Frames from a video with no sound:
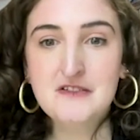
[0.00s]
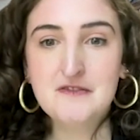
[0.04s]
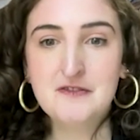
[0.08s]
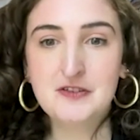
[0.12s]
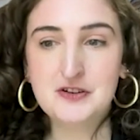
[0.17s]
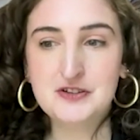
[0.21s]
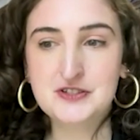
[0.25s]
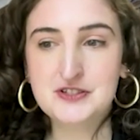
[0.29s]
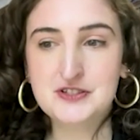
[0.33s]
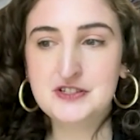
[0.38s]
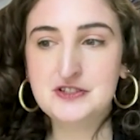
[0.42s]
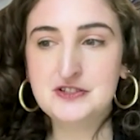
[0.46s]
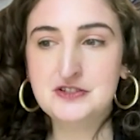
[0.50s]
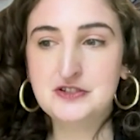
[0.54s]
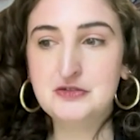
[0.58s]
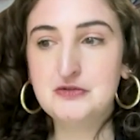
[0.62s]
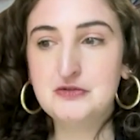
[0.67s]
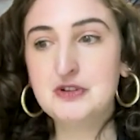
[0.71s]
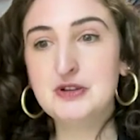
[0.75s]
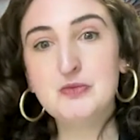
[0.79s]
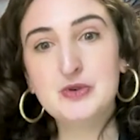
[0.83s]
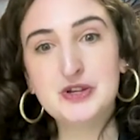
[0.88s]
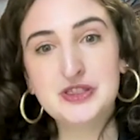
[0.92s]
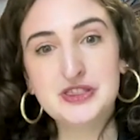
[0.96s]
versus
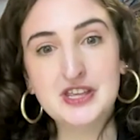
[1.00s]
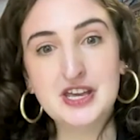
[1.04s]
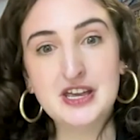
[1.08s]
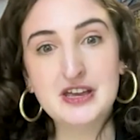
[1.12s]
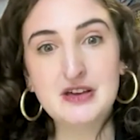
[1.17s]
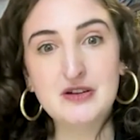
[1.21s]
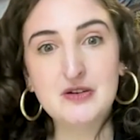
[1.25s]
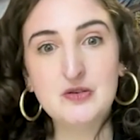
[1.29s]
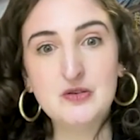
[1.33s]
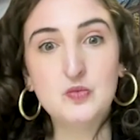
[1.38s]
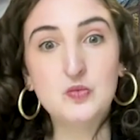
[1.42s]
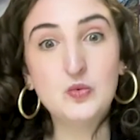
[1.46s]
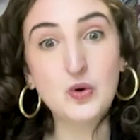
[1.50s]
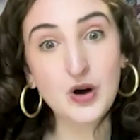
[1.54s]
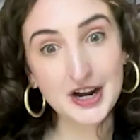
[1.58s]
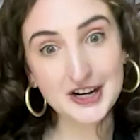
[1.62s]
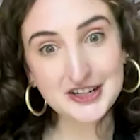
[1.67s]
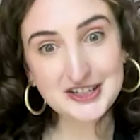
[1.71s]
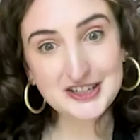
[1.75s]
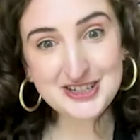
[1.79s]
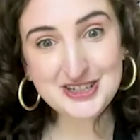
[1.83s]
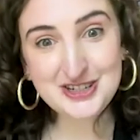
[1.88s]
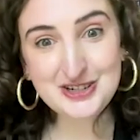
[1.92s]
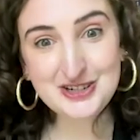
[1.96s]
doing what they
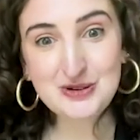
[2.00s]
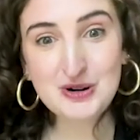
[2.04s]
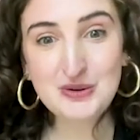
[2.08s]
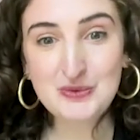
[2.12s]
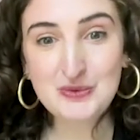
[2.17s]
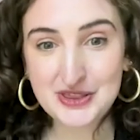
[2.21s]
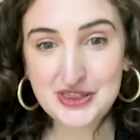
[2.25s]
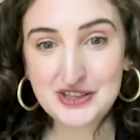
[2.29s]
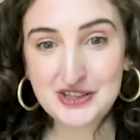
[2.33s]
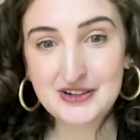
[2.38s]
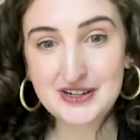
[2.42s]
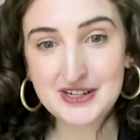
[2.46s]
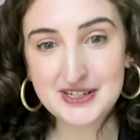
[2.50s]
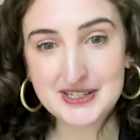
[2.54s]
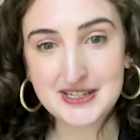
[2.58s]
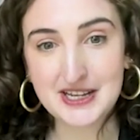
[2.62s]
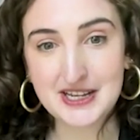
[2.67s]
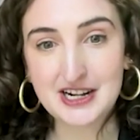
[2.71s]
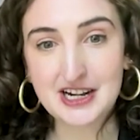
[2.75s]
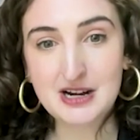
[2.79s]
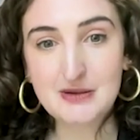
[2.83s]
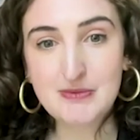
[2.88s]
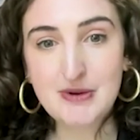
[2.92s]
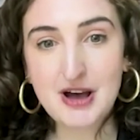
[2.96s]
want to do or what they're
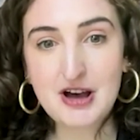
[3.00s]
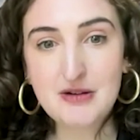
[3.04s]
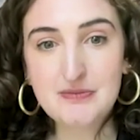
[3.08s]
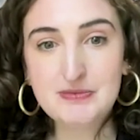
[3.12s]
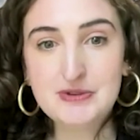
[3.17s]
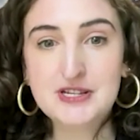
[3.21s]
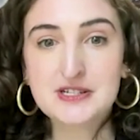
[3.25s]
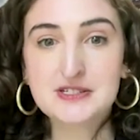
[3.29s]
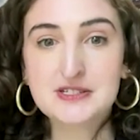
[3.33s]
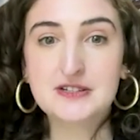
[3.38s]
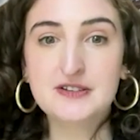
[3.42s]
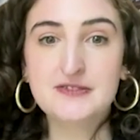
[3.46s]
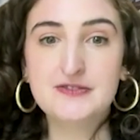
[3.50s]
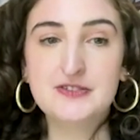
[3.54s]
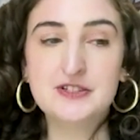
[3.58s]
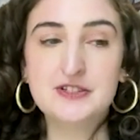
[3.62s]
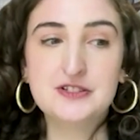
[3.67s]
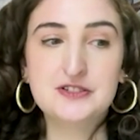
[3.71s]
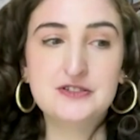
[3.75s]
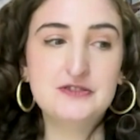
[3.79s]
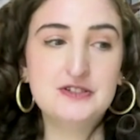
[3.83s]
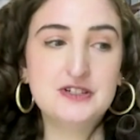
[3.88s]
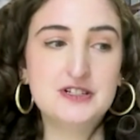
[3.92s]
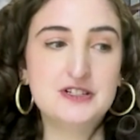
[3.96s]
excited about. Because if a
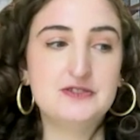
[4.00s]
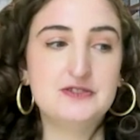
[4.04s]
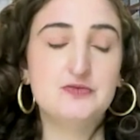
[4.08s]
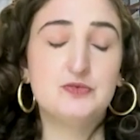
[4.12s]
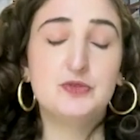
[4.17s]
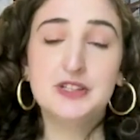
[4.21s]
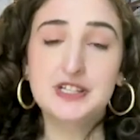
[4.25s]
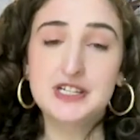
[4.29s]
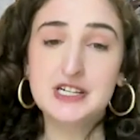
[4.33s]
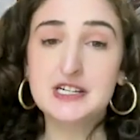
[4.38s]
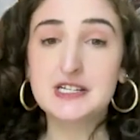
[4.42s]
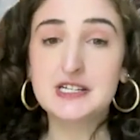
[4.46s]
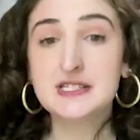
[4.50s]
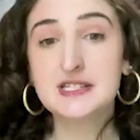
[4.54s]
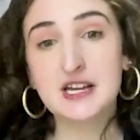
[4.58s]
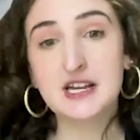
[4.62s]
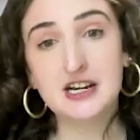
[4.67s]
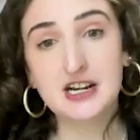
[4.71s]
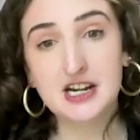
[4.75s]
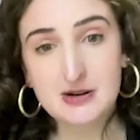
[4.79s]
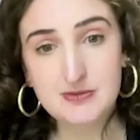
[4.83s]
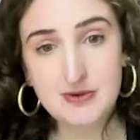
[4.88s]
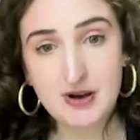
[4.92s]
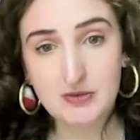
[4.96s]
student is really
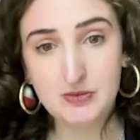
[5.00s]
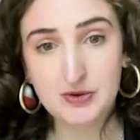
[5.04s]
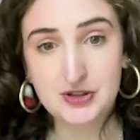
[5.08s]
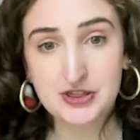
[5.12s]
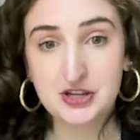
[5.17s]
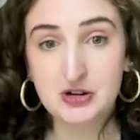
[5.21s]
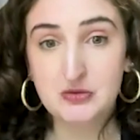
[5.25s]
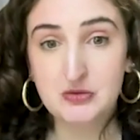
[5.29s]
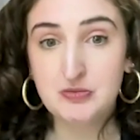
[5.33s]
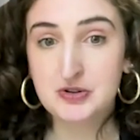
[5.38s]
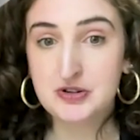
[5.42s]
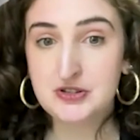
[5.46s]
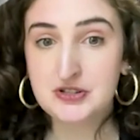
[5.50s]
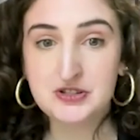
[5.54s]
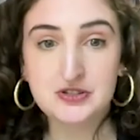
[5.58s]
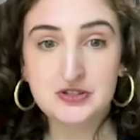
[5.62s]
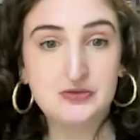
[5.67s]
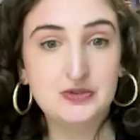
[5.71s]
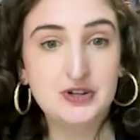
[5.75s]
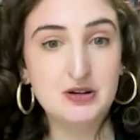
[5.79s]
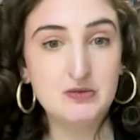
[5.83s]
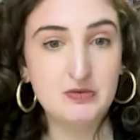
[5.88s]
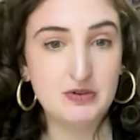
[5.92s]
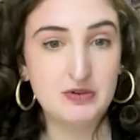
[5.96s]
excited about what they're
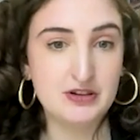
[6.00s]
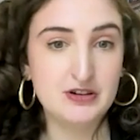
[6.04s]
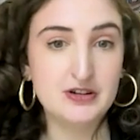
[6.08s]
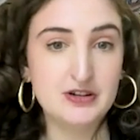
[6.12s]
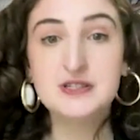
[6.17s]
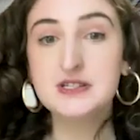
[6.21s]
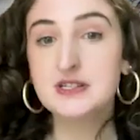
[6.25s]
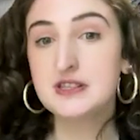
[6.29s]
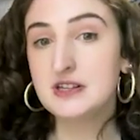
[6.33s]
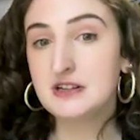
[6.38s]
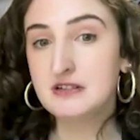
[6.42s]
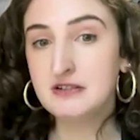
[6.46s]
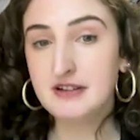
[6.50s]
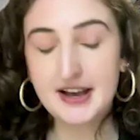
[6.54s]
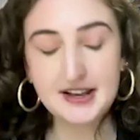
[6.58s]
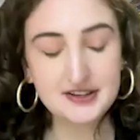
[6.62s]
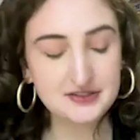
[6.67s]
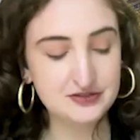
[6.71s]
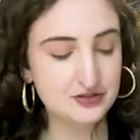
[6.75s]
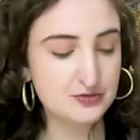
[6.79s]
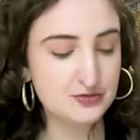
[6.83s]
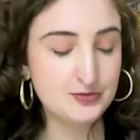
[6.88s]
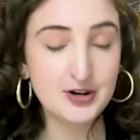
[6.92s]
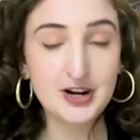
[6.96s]
pursuing, whether it's in the
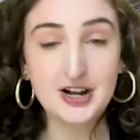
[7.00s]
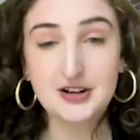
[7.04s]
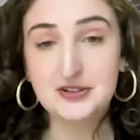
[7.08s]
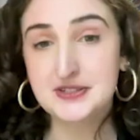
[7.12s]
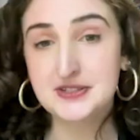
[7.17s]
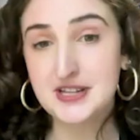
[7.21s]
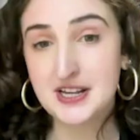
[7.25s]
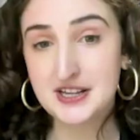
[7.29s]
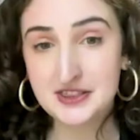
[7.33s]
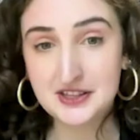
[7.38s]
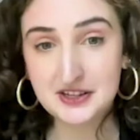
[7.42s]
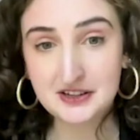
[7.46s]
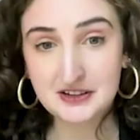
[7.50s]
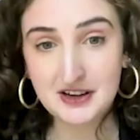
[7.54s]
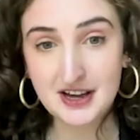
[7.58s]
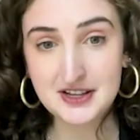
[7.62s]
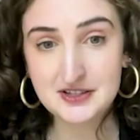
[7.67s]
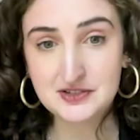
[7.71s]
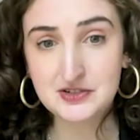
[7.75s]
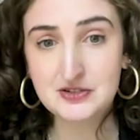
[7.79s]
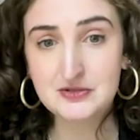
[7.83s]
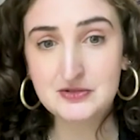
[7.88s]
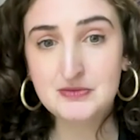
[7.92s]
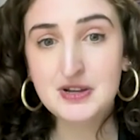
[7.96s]
classroom or outside the
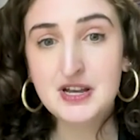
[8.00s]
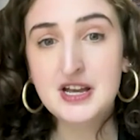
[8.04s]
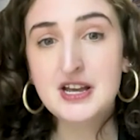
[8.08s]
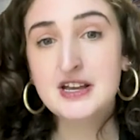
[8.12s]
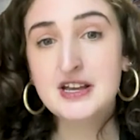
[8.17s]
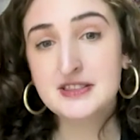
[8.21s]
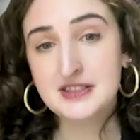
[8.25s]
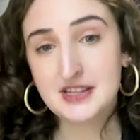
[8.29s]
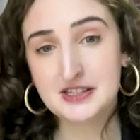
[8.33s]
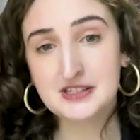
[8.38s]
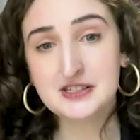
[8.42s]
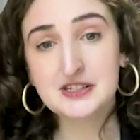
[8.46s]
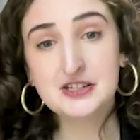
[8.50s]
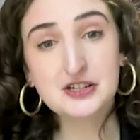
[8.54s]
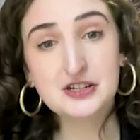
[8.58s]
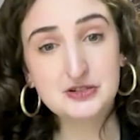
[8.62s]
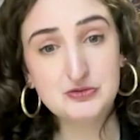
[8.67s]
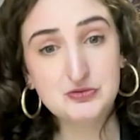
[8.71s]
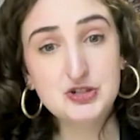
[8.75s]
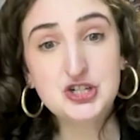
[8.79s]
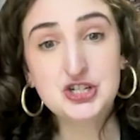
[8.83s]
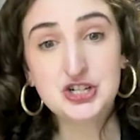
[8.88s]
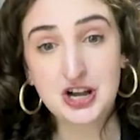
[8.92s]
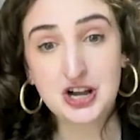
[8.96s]
classroom, that's going to
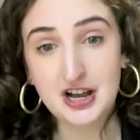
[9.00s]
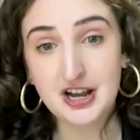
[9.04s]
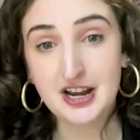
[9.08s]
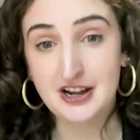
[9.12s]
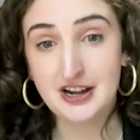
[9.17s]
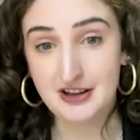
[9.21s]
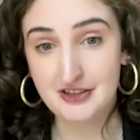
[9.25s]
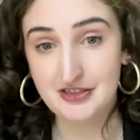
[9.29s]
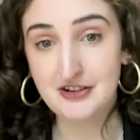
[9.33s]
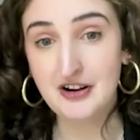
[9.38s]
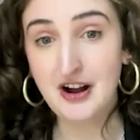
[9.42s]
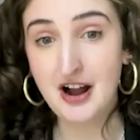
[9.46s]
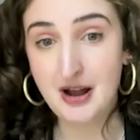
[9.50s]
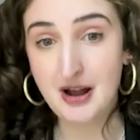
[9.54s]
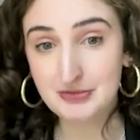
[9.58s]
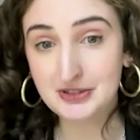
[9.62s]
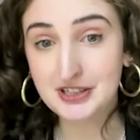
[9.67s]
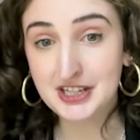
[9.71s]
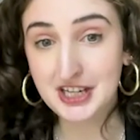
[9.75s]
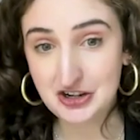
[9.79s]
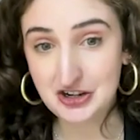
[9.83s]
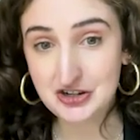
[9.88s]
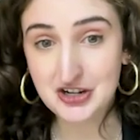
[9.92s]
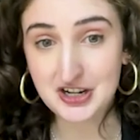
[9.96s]
shine on their
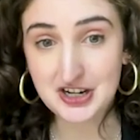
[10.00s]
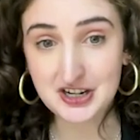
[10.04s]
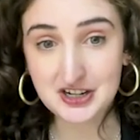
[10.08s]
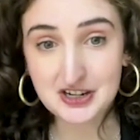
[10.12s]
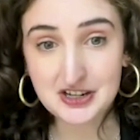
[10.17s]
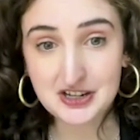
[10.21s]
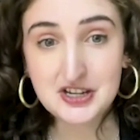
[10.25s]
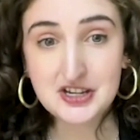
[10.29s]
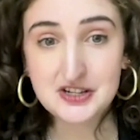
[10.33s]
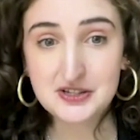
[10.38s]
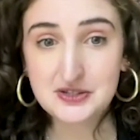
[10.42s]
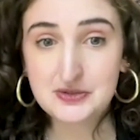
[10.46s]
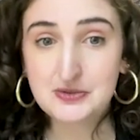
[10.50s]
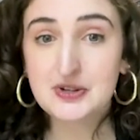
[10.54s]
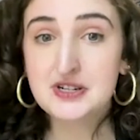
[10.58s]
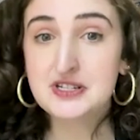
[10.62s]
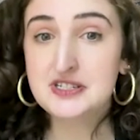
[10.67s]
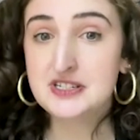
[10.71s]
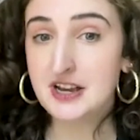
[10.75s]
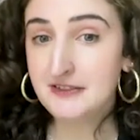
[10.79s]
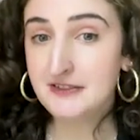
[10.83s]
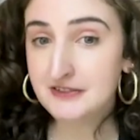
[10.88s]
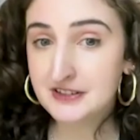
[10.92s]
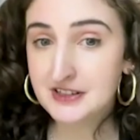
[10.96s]
application. So I
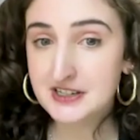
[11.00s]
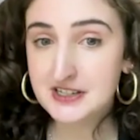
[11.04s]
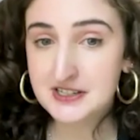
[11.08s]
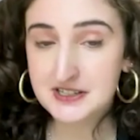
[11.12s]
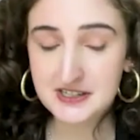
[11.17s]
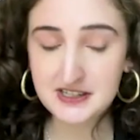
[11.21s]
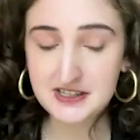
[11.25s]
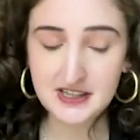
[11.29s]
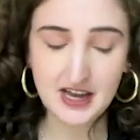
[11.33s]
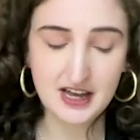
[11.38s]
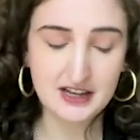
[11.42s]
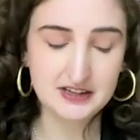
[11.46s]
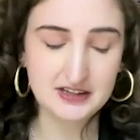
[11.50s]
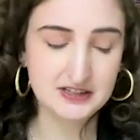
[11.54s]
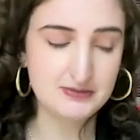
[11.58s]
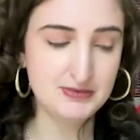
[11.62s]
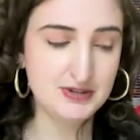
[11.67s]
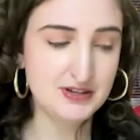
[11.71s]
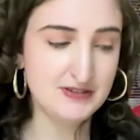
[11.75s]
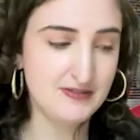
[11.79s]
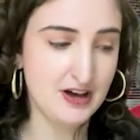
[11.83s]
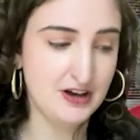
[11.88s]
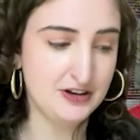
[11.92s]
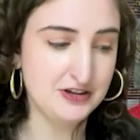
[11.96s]
definitely see that to
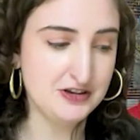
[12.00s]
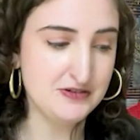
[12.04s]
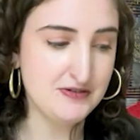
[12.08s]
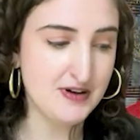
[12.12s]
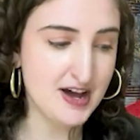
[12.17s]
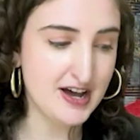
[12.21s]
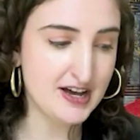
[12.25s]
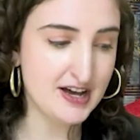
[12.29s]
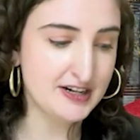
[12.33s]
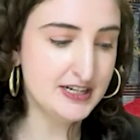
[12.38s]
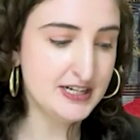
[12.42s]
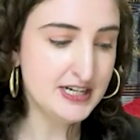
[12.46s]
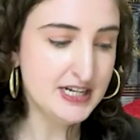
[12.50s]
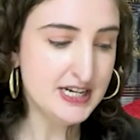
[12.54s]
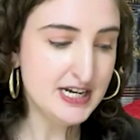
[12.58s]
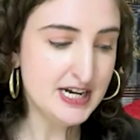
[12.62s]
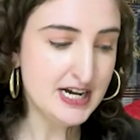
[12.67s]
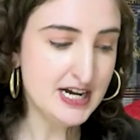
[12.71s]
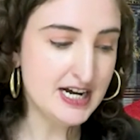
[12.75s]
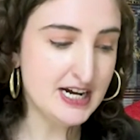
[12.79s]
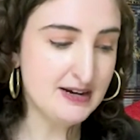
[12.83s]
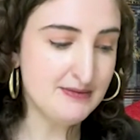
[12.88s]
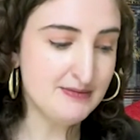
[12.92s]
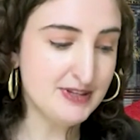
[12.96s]
be a value add.
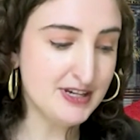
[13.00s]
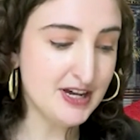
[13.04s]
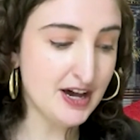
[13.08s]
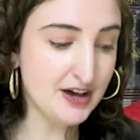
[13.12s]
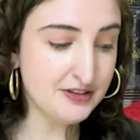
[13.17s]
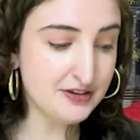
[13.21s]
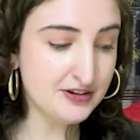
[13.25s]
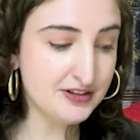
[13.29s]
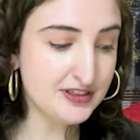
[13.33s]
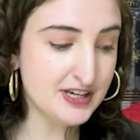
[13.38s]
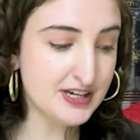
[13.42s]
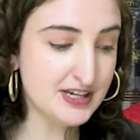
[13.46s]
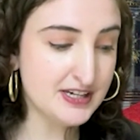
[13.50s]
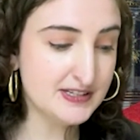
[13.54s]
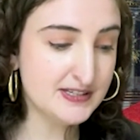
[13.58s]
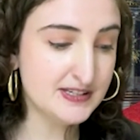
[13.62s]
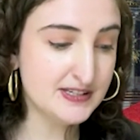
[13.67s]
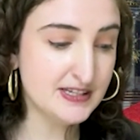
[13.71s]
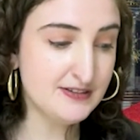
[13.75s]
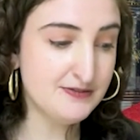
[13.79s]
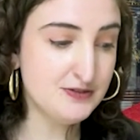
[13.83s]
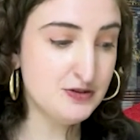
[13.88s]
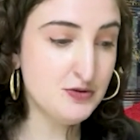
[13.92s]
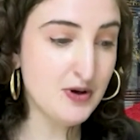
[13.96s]
The other thing is
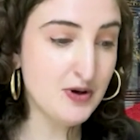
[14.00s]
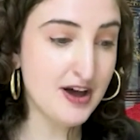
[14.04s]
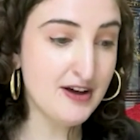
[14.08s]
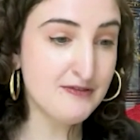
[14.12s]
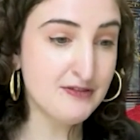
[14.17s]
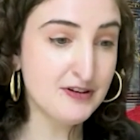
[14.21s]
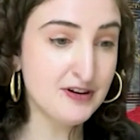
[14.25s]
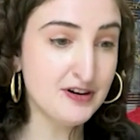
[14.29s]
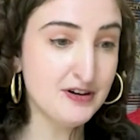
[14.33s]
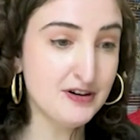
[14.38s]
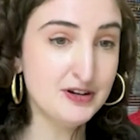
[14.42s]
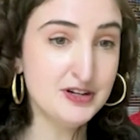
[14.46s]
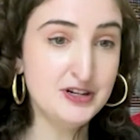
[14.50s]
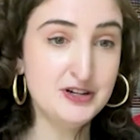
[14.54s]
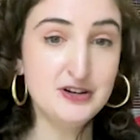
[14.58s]
if you ever,